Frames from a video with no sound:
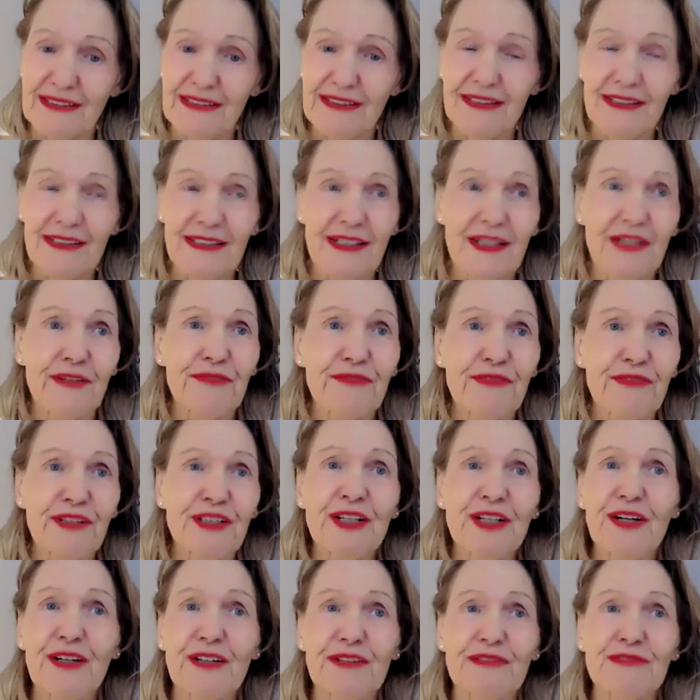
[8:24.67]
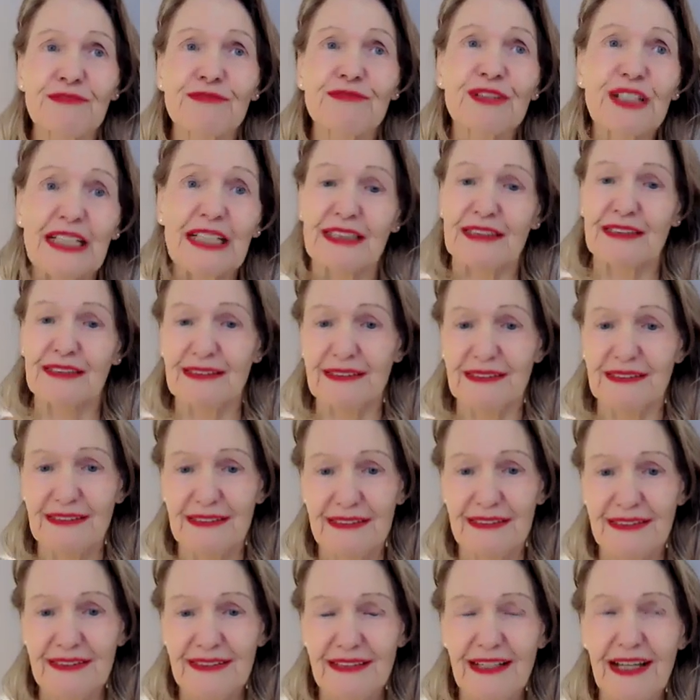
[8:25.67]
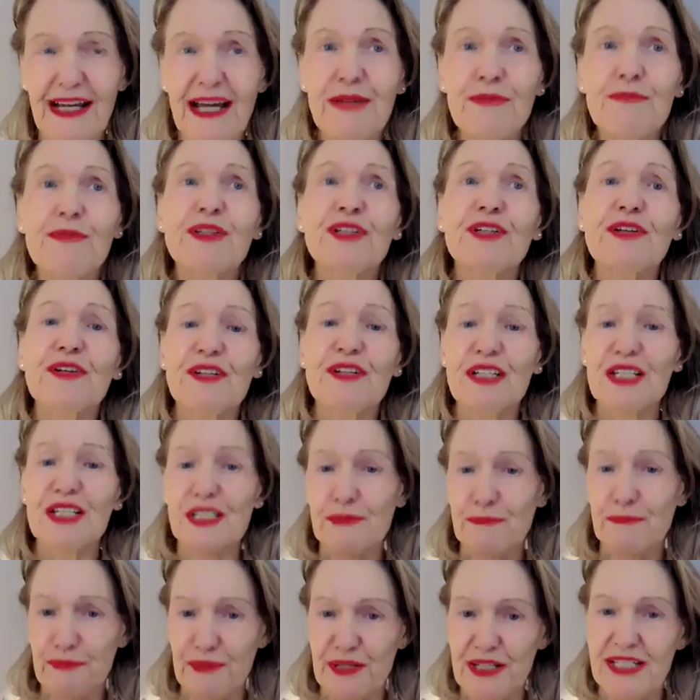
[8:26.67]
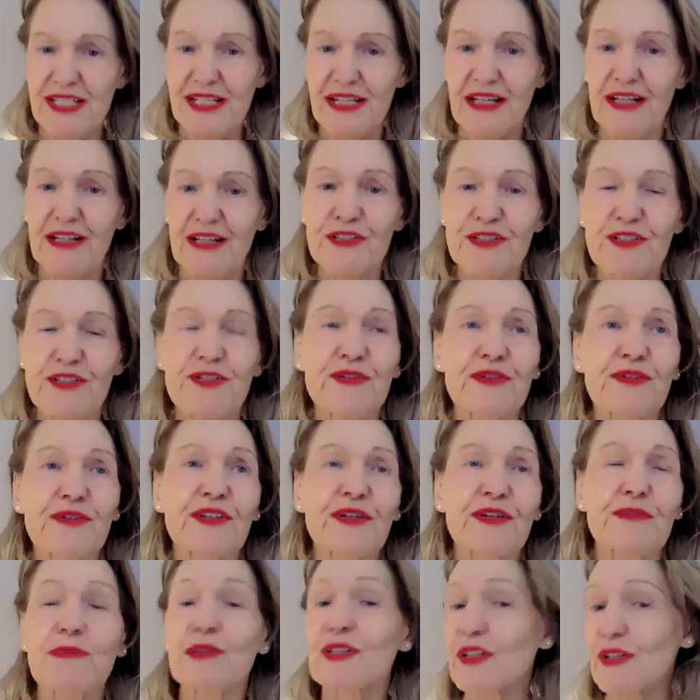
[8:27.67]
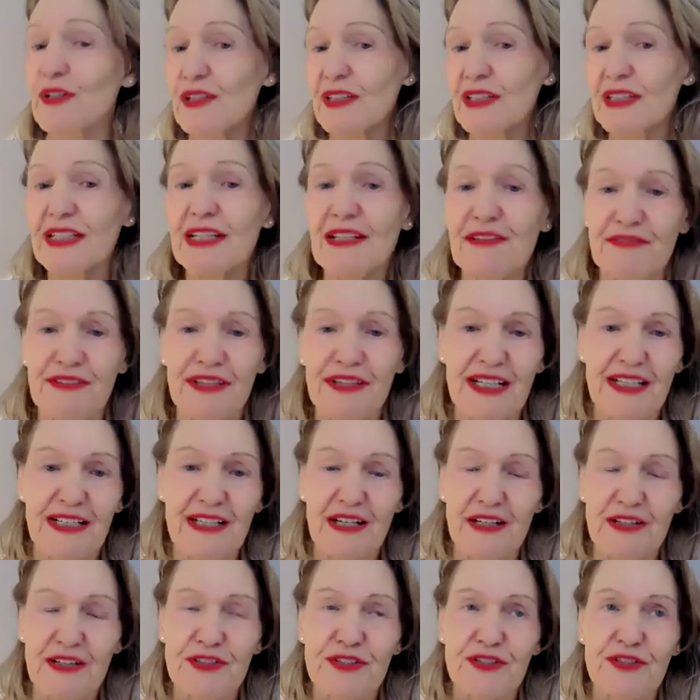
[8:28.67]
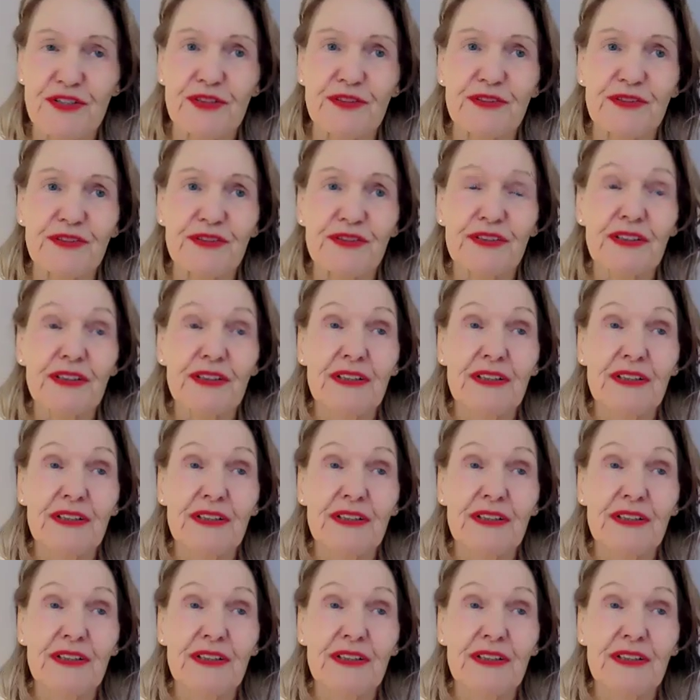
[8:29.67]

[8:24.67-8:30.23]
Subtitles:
If we're not real and we're not expressing our truth and we're not living in our truth,